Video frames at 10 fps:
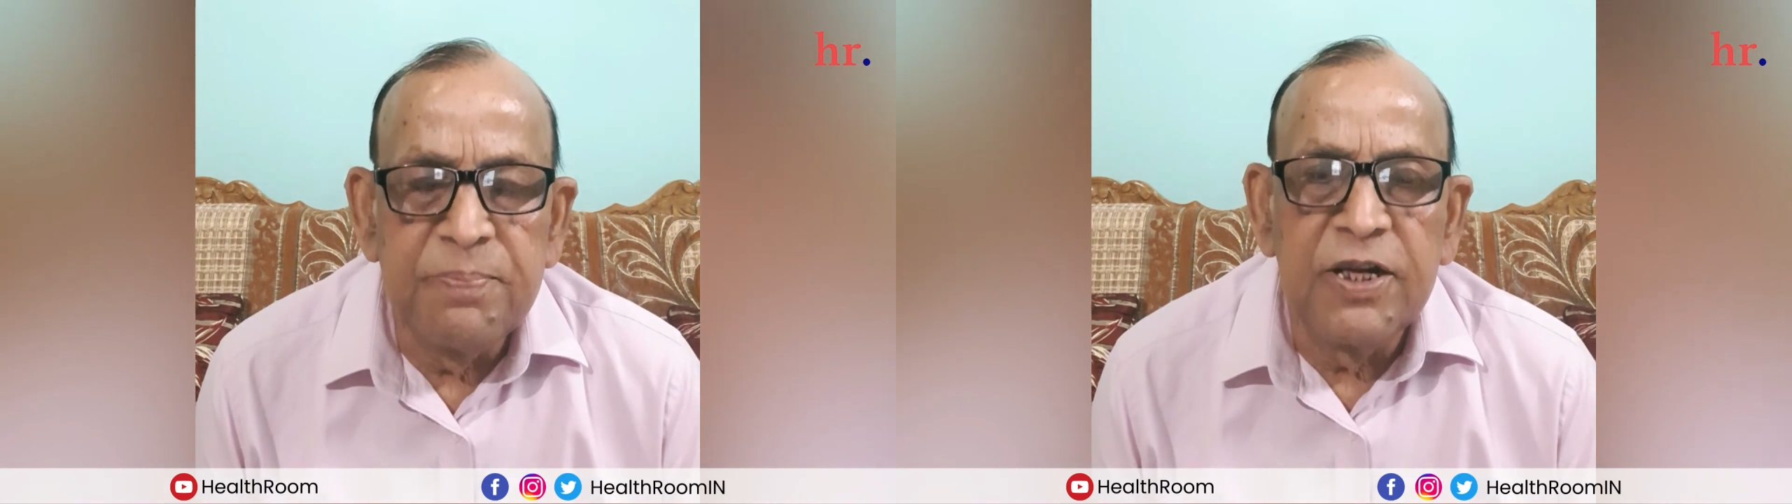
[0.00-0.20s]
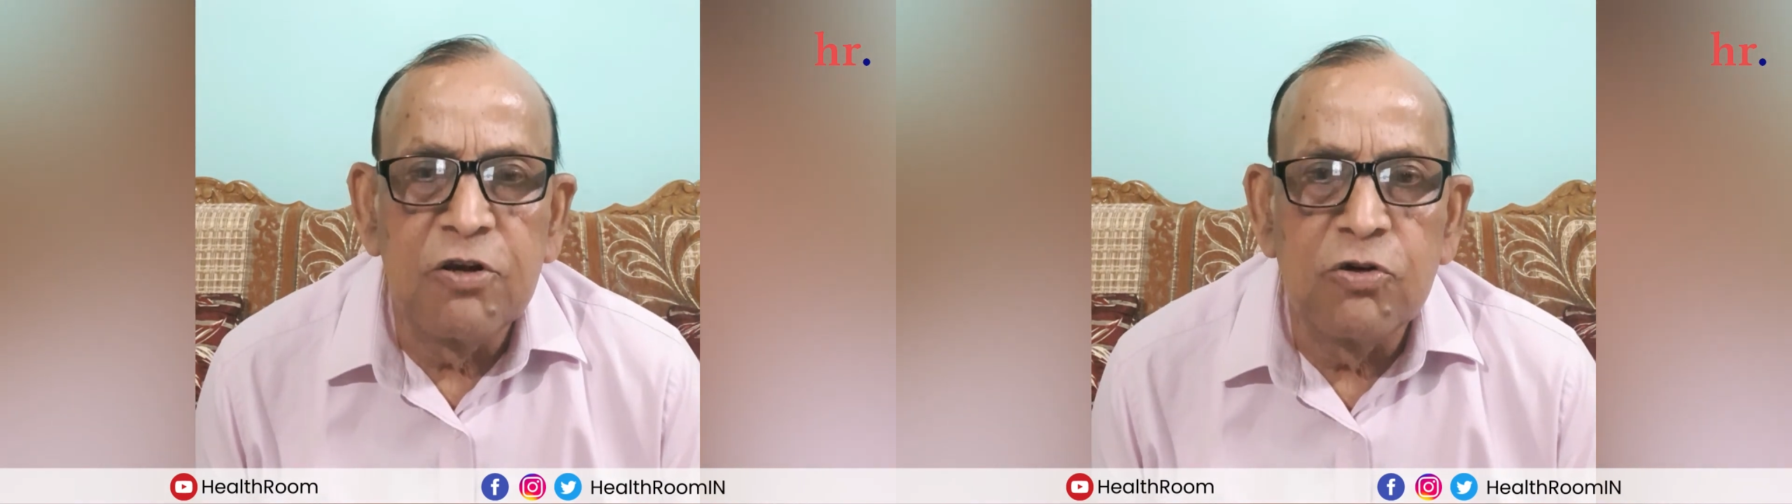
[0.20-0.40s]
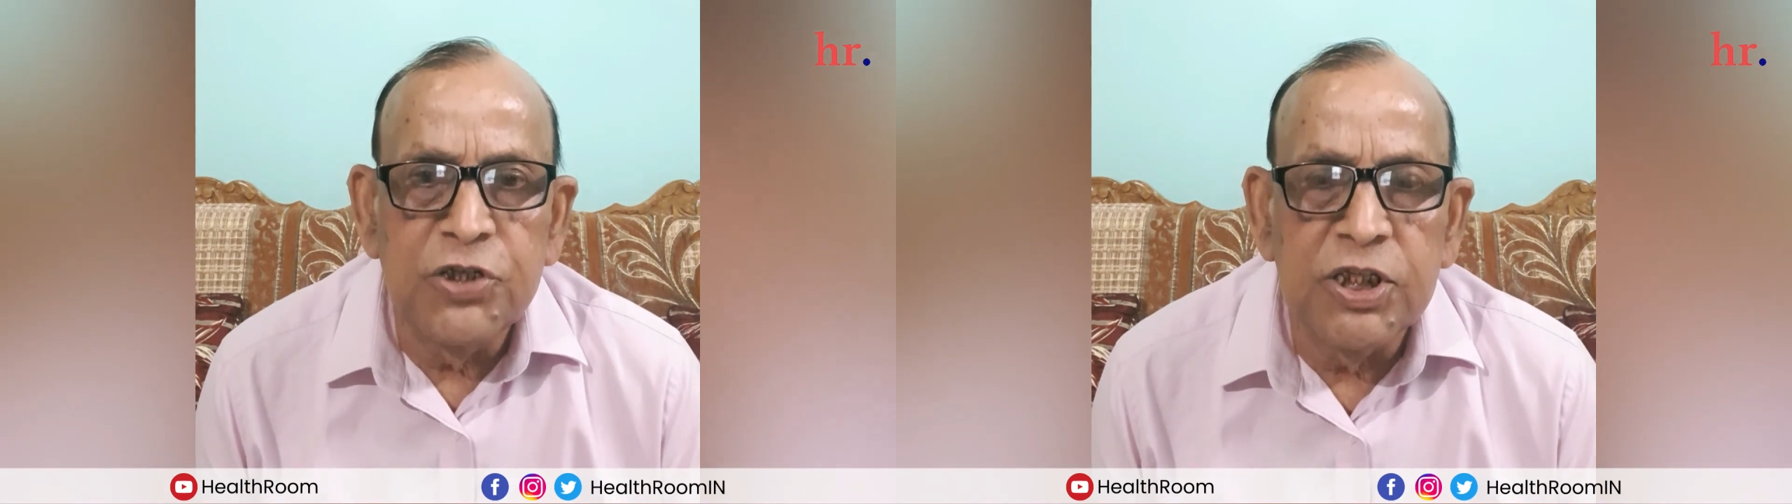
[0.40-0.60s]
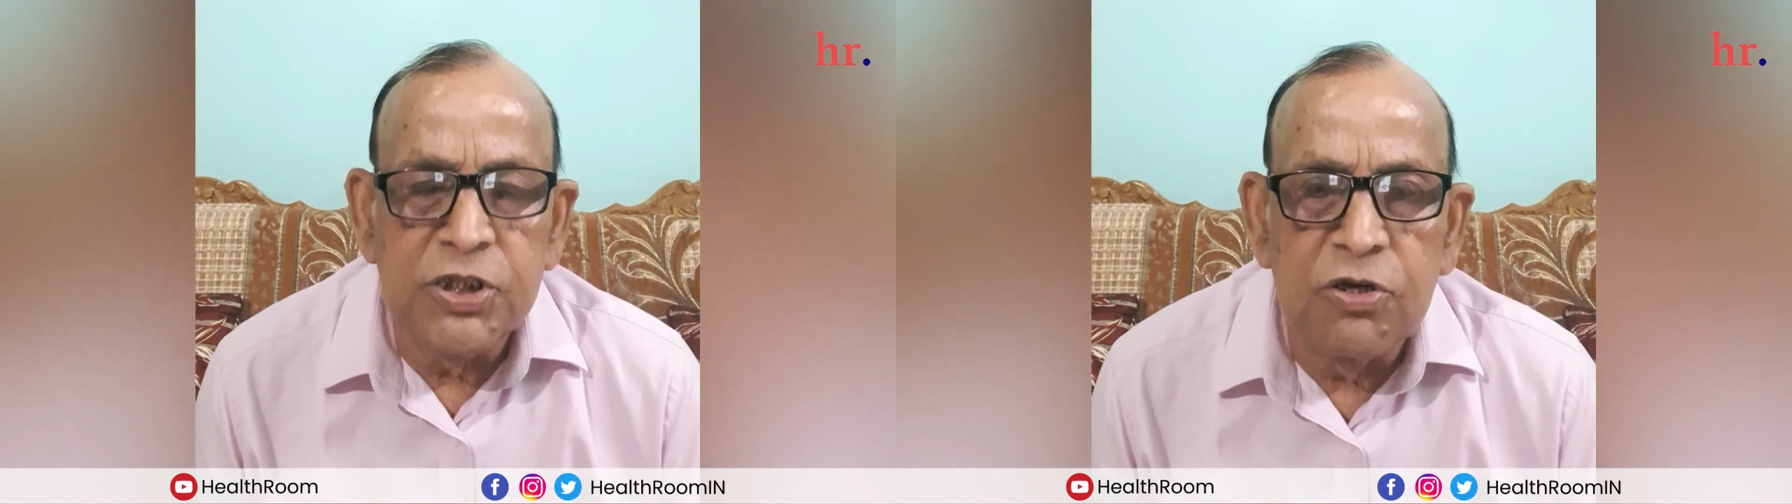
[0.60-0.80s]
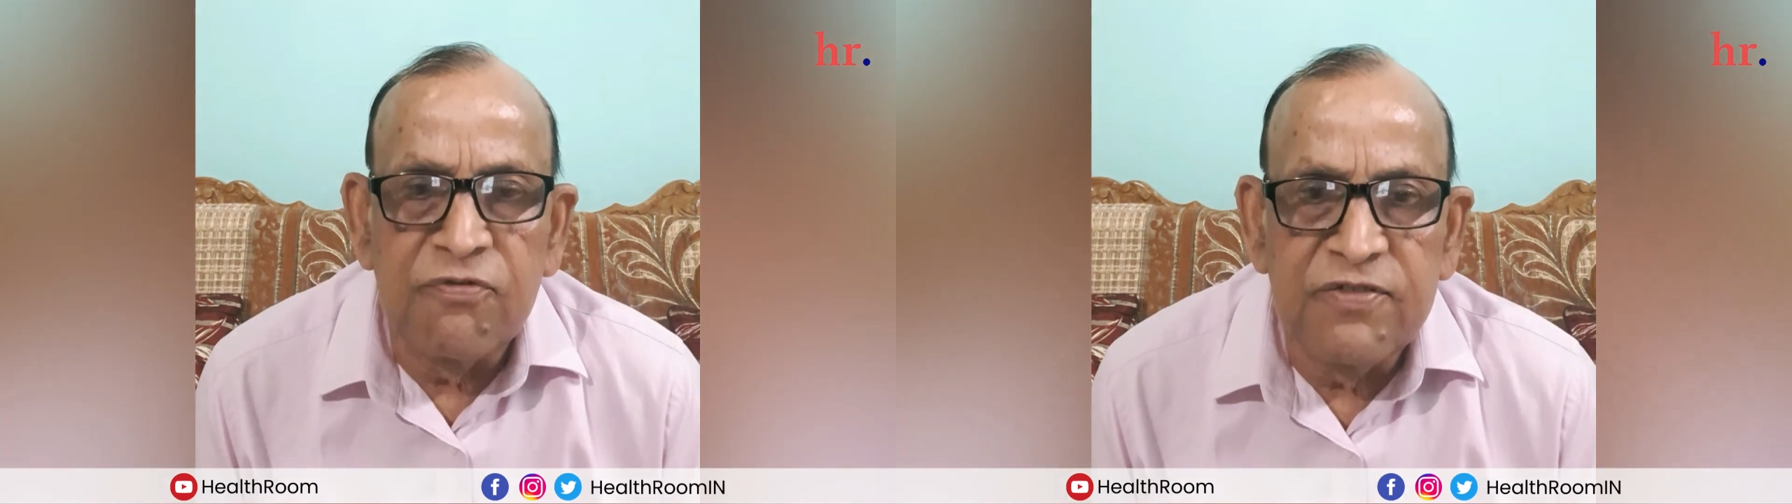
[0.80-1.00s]

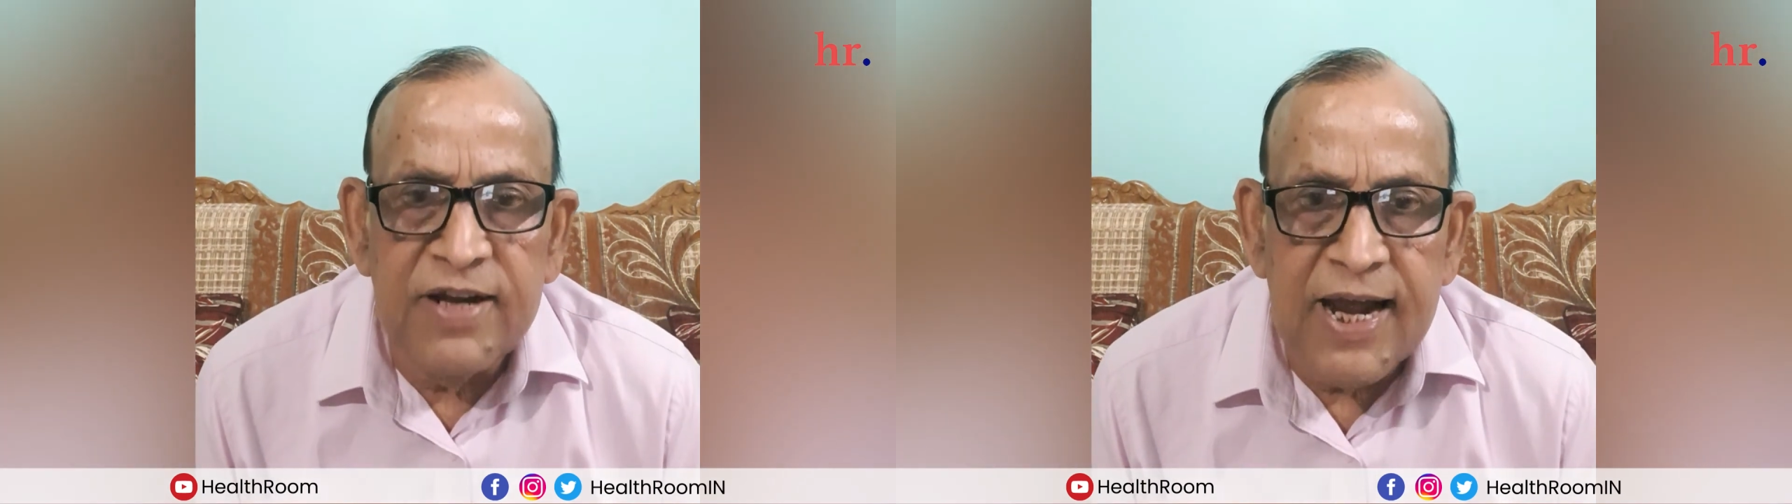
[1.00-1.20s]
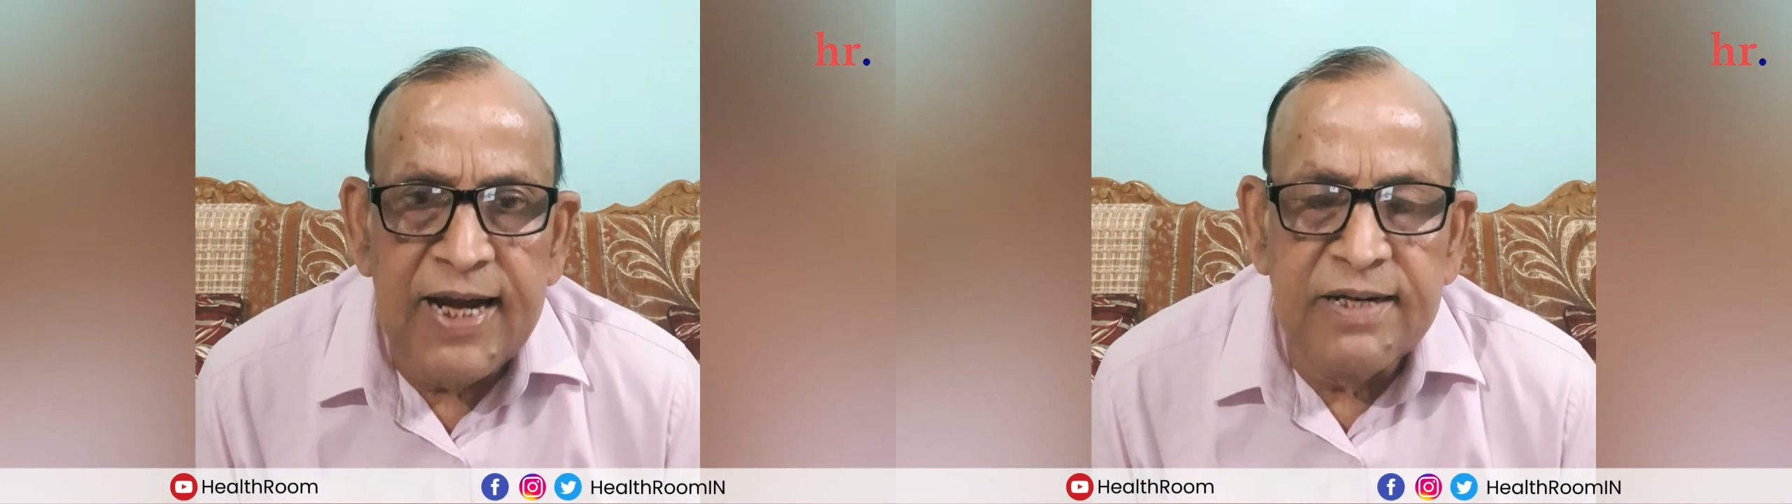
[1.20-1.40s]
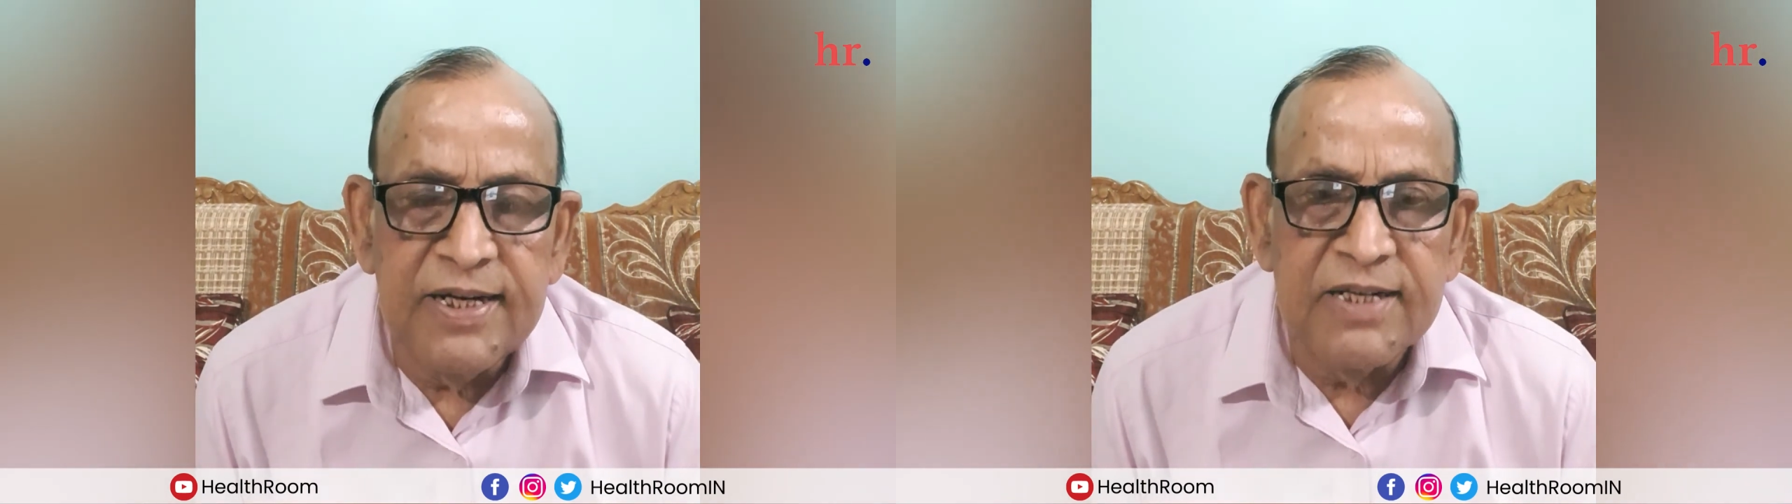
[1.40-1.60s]
precautions of diet,